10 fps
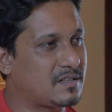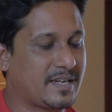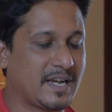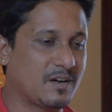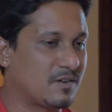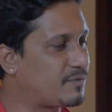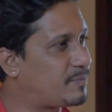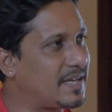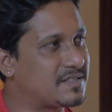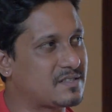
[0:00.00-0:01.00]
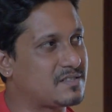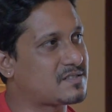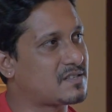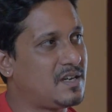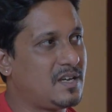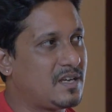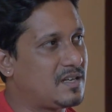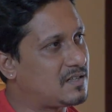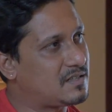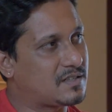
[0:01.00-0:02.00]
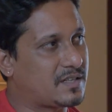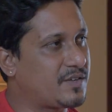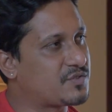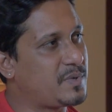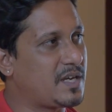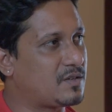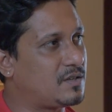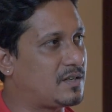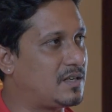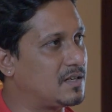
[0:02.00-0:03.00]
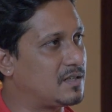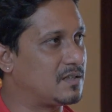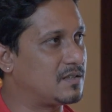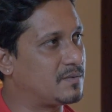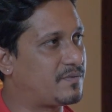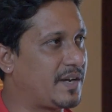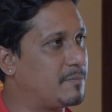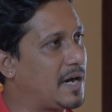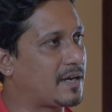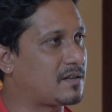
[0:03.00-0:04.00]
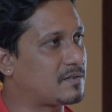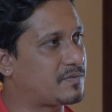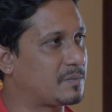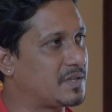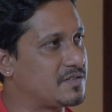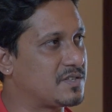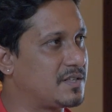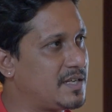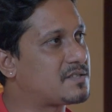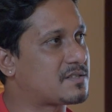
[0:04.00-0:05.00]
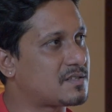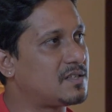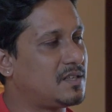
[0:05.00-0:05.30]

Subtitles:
get out of places, gives me a good feedback from the engine, yes.